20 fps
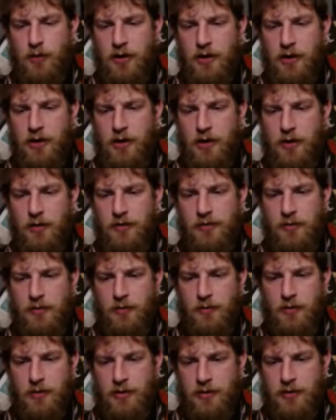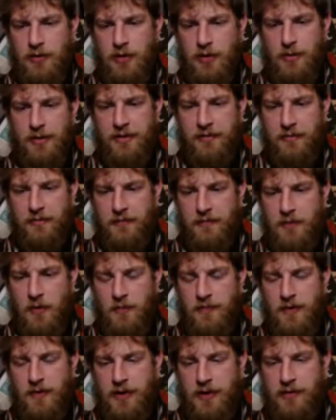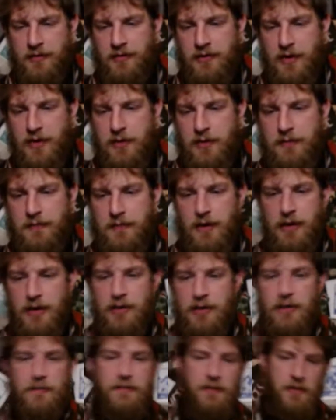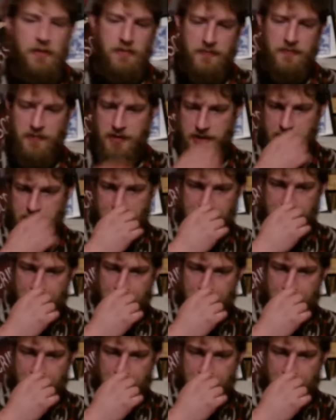gonna go and talk about some foam fighting stuff. I love foam fighting.